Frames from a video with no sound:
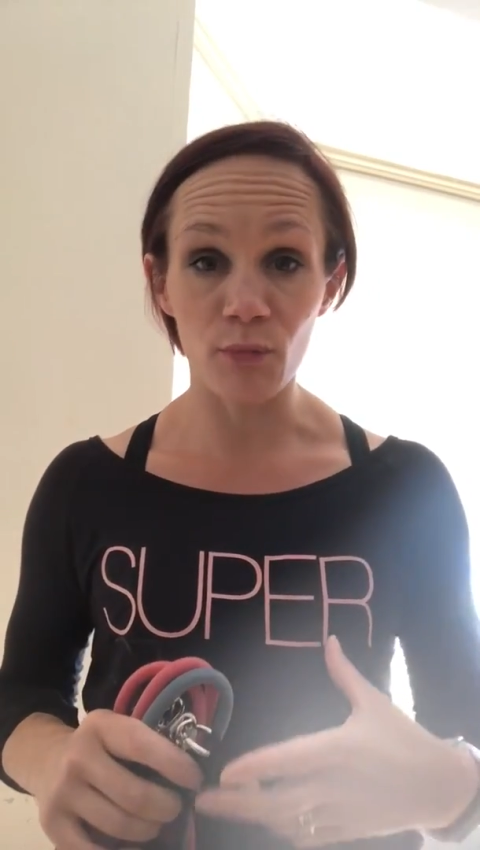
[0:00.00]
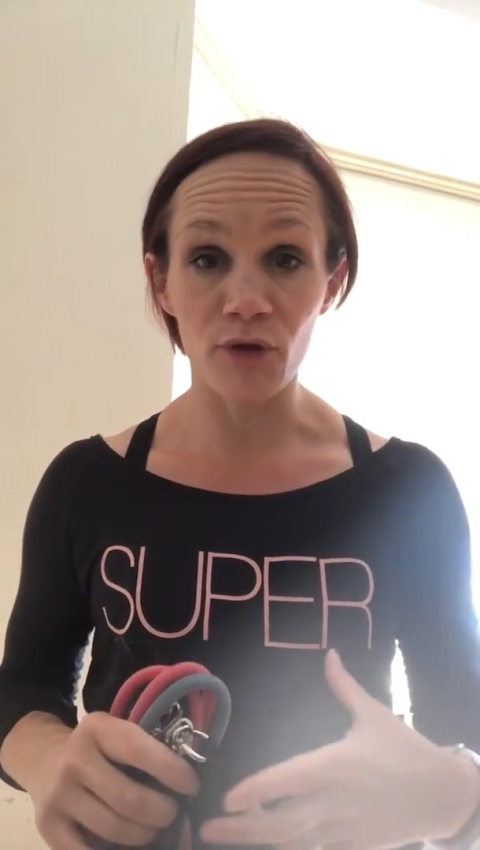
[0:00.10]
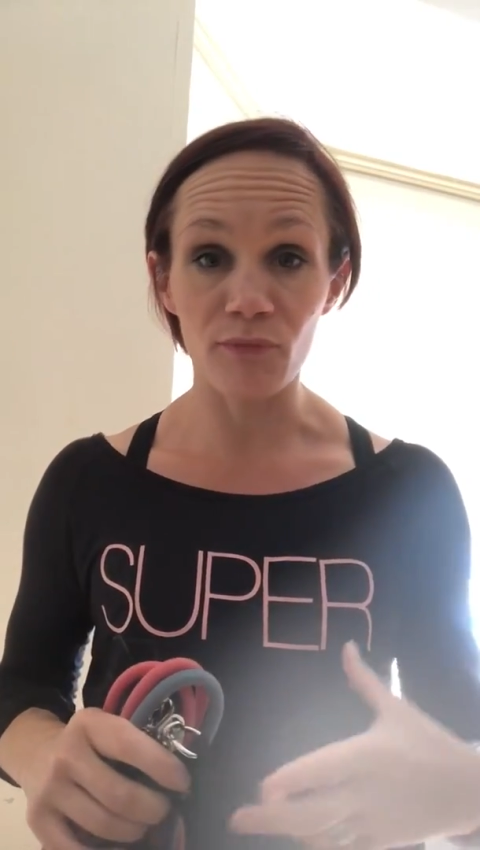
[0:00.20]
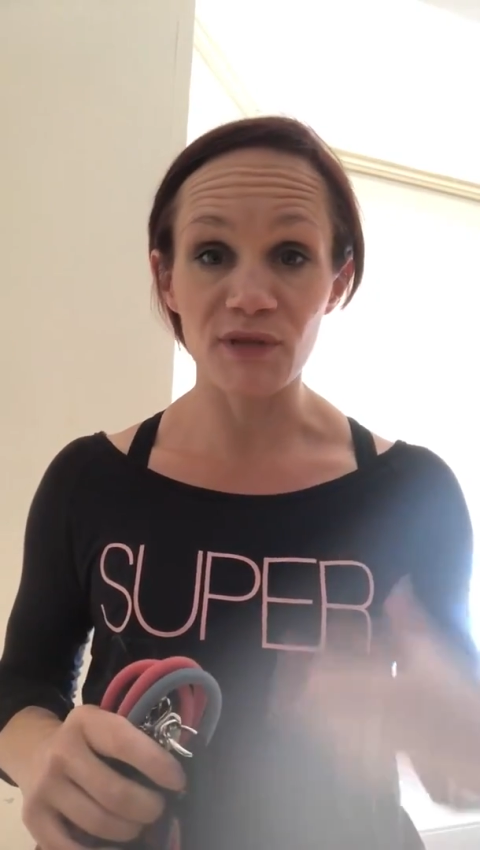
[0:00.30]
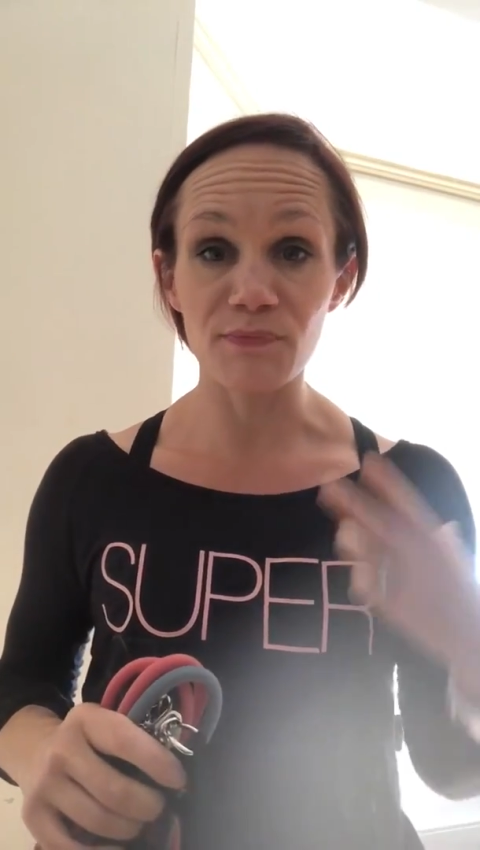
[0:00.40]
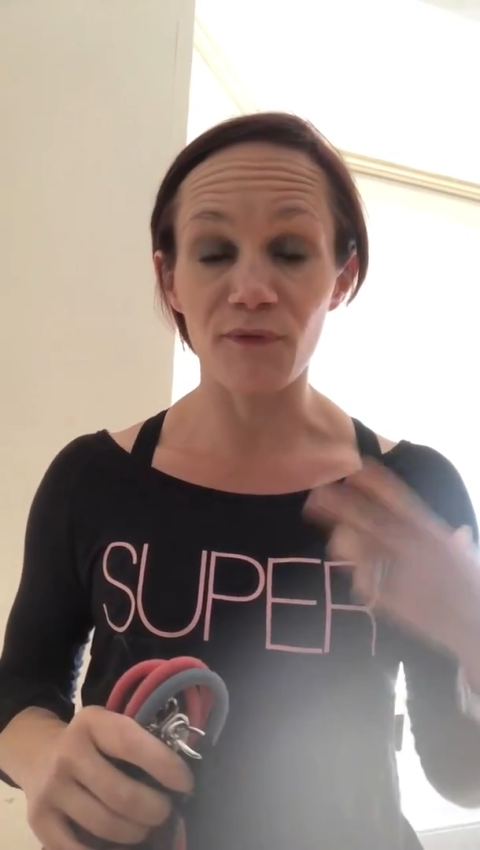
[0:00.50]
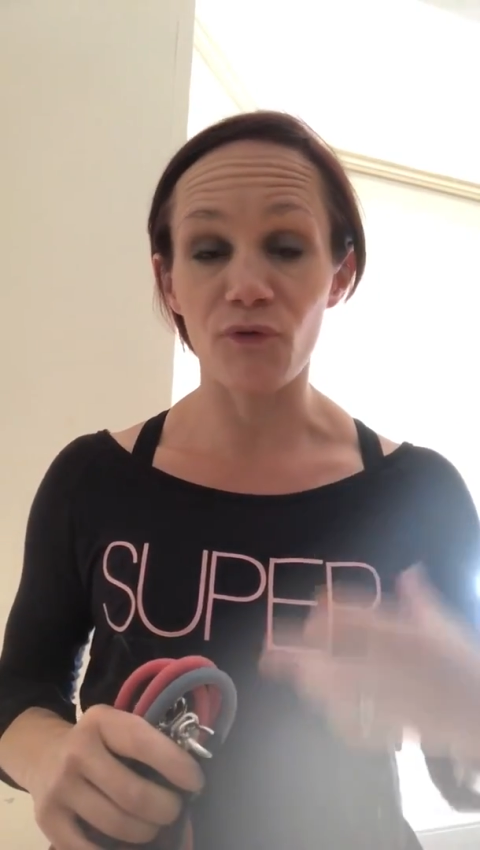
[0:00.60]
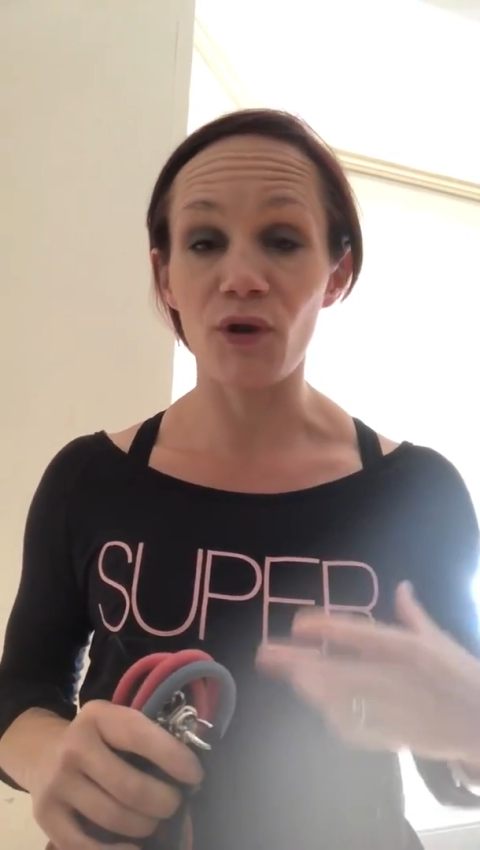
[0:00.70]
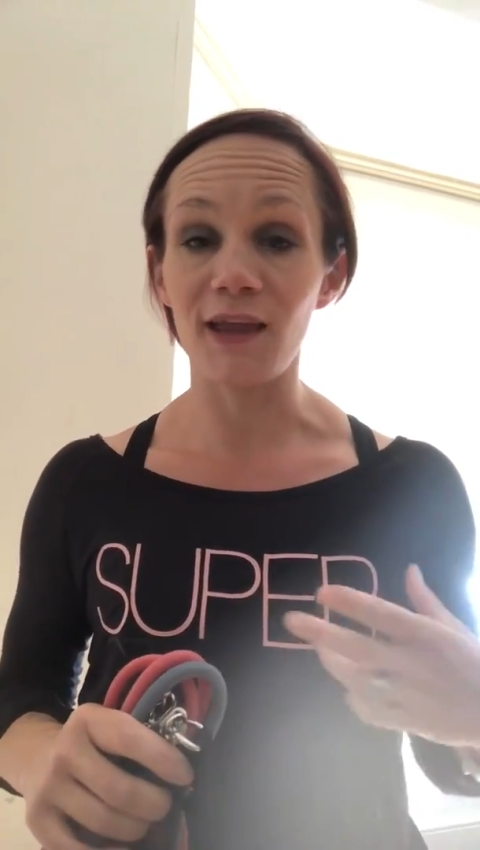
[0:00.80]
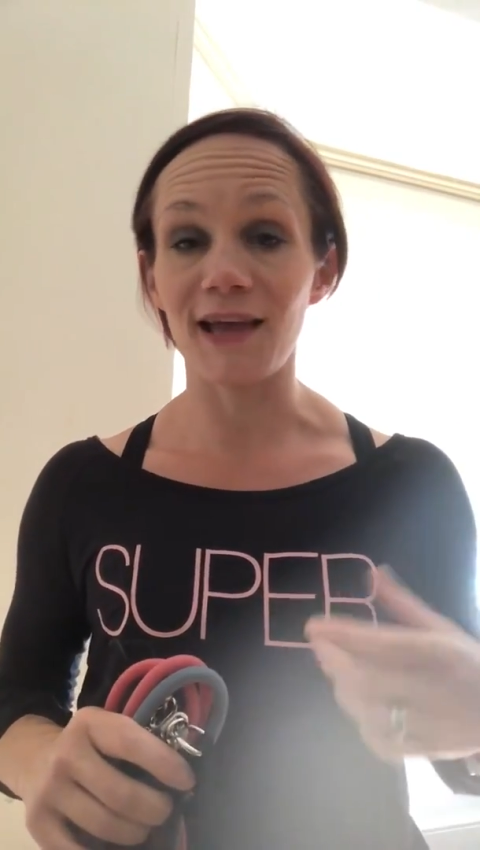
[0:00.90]
movements
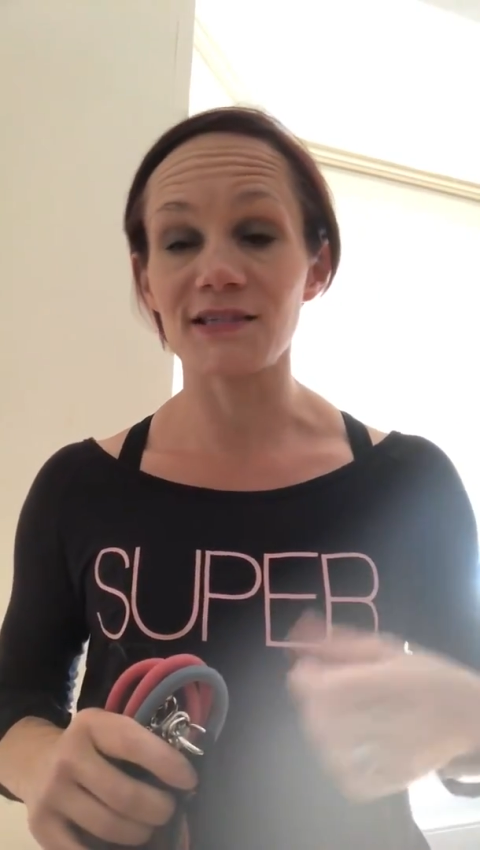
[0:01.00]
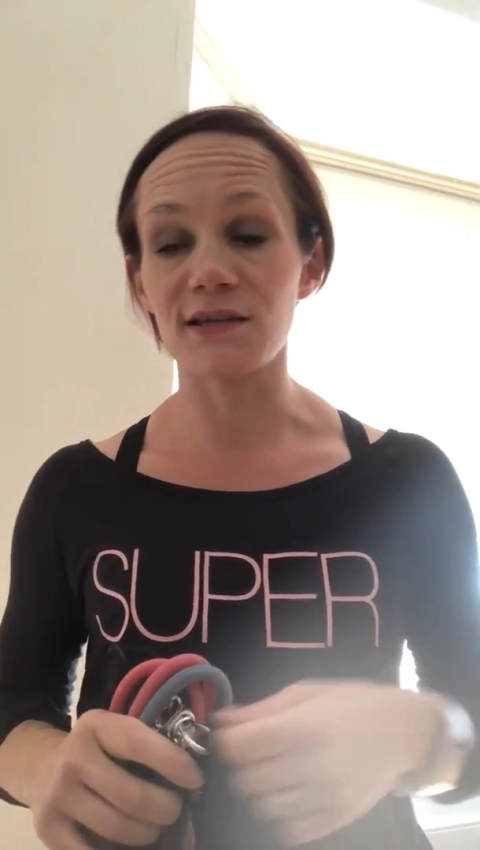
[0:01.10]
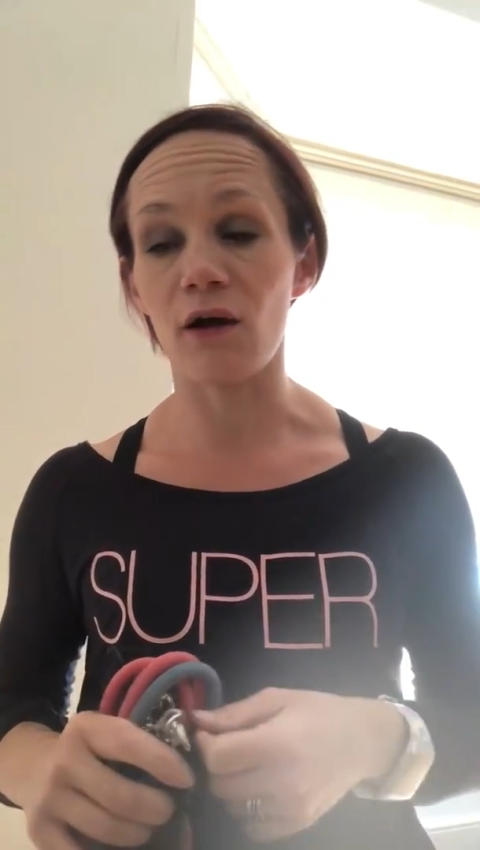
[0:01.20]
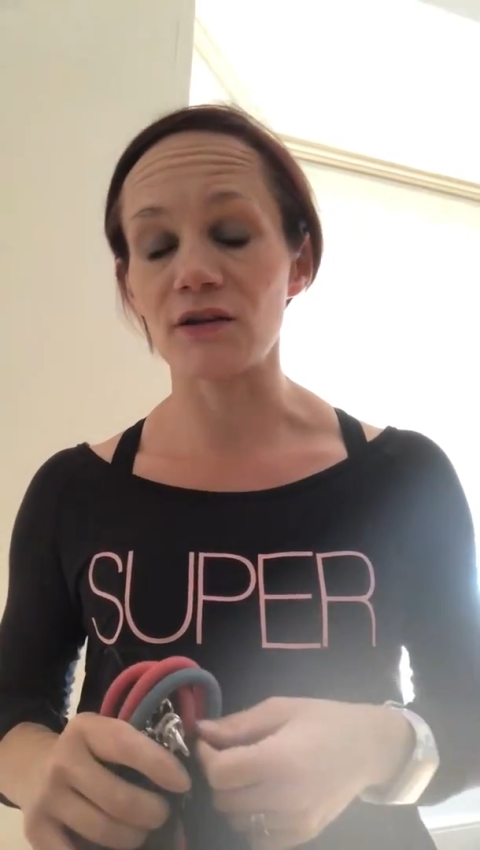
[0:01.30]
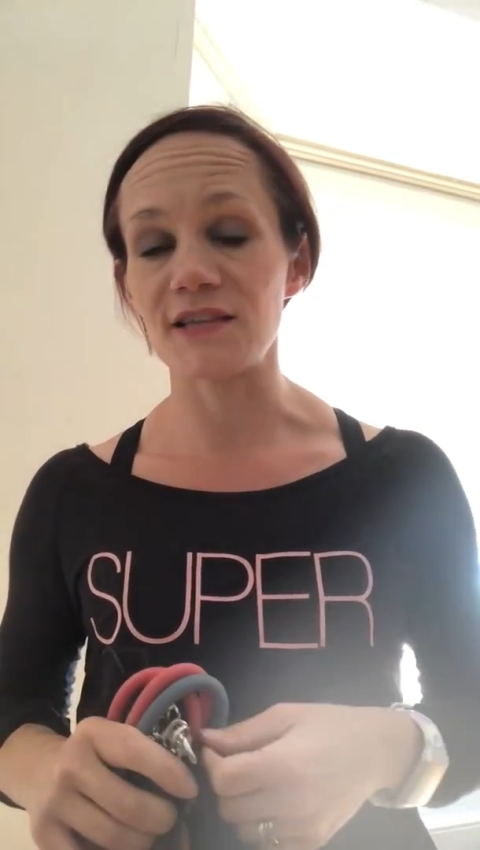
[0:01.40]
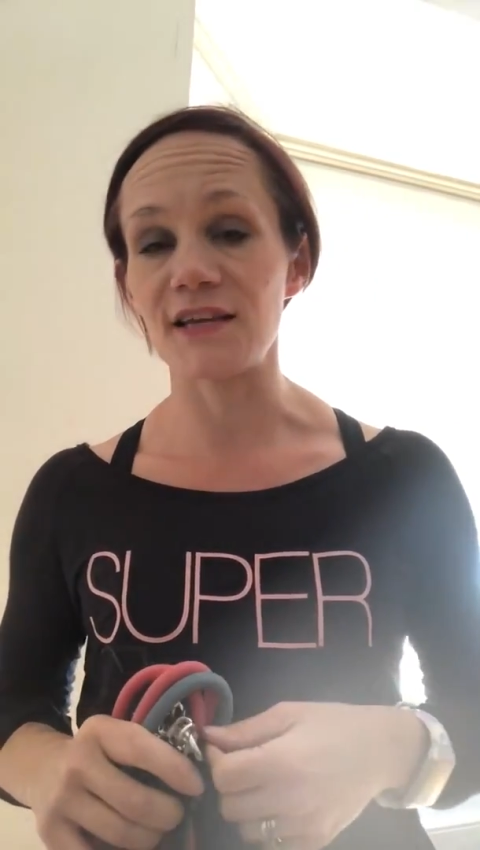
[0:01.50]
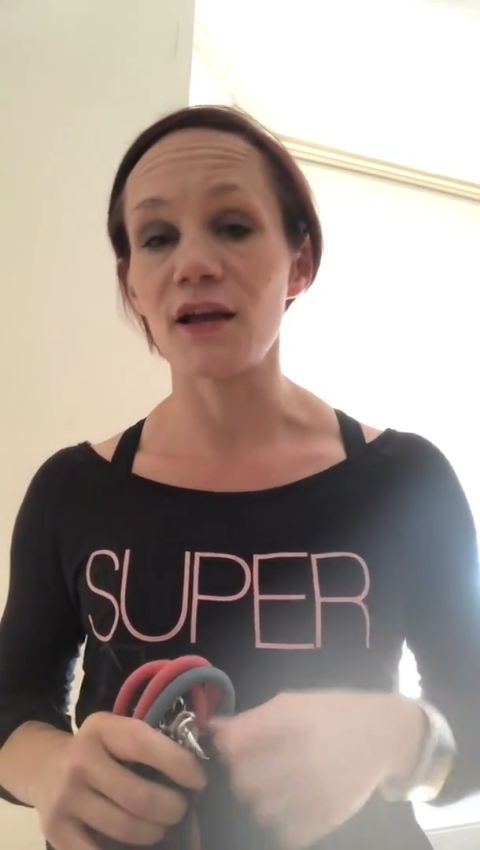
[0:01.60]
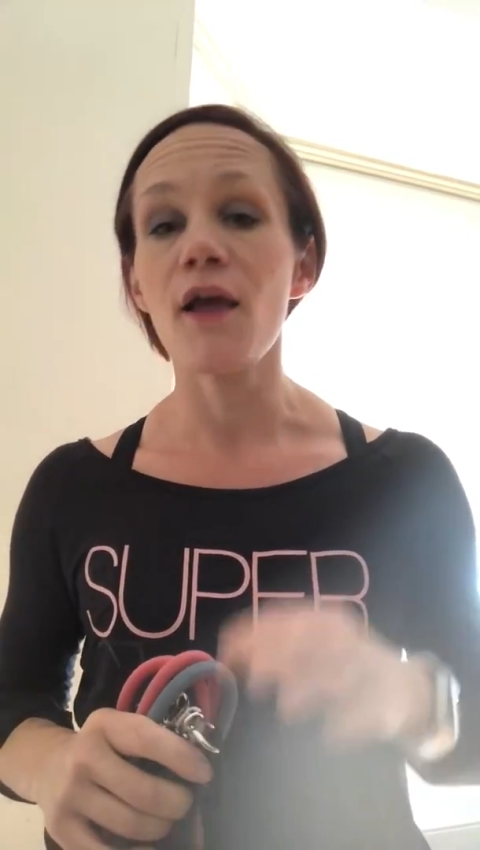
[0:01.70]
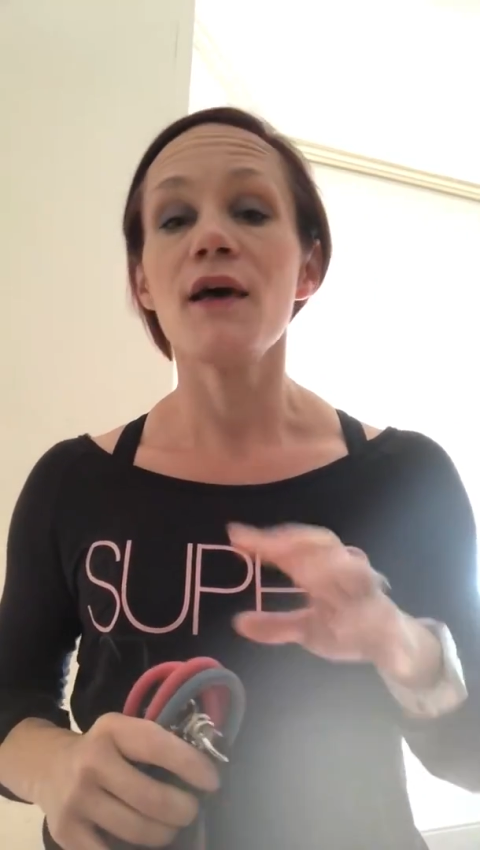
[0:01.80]
before you get started.